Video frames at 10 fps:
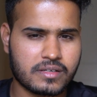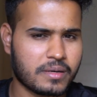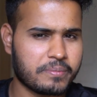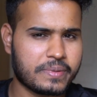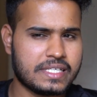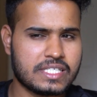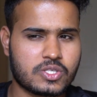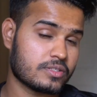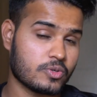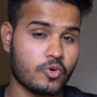companies
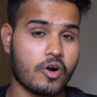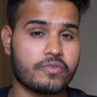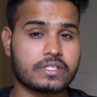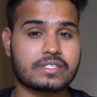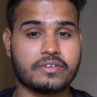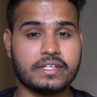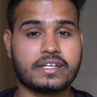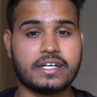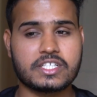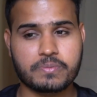who offers credit
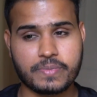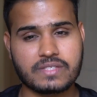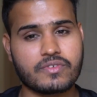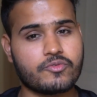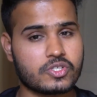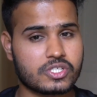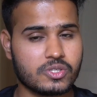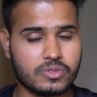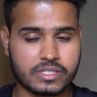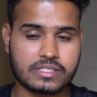cards specific for
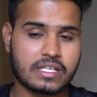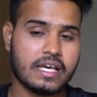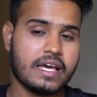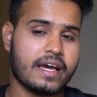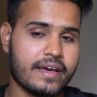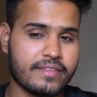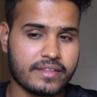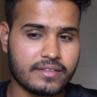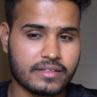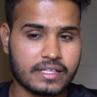students, and
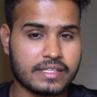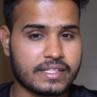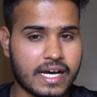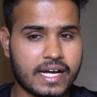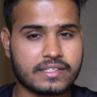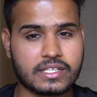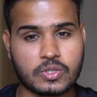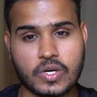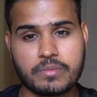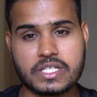then in that the
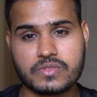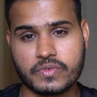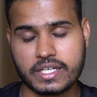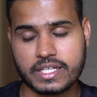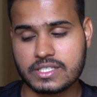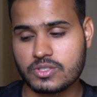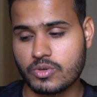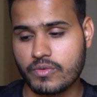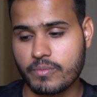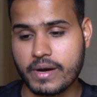requirement is very less.
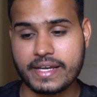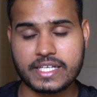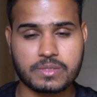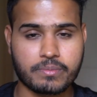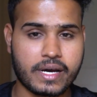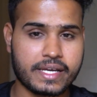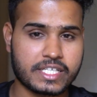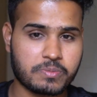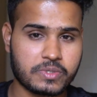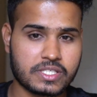So my
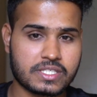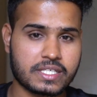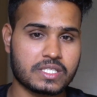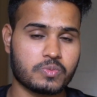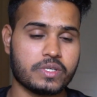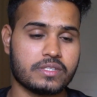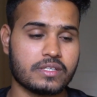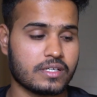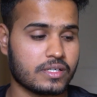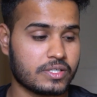experience is with
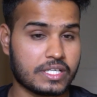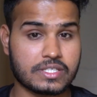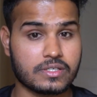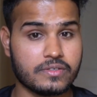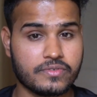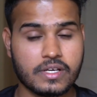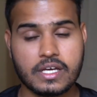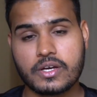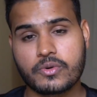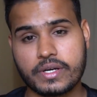Deserve
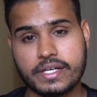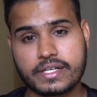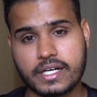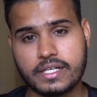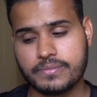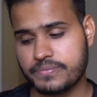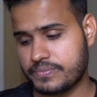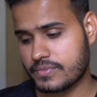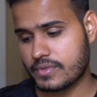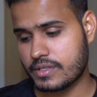credit card.
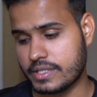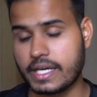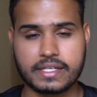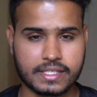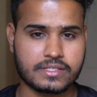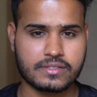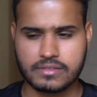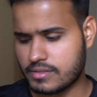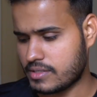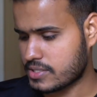Yeah, it's
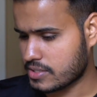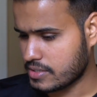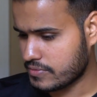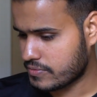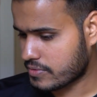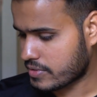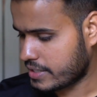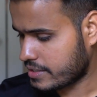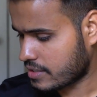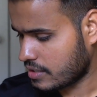Deserve
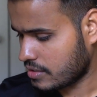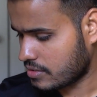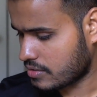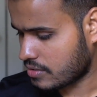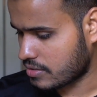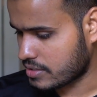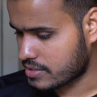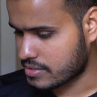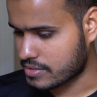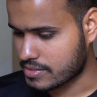credit card or
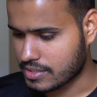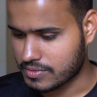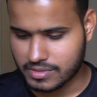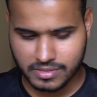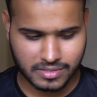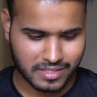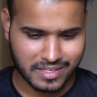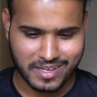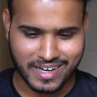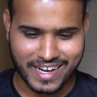it's Discover.
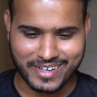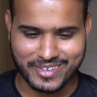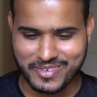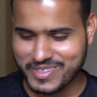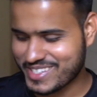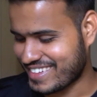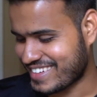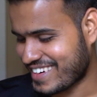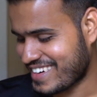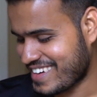I don't know which
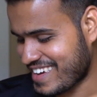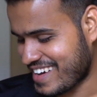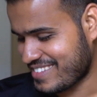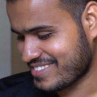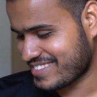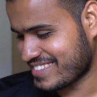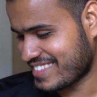credit card I have.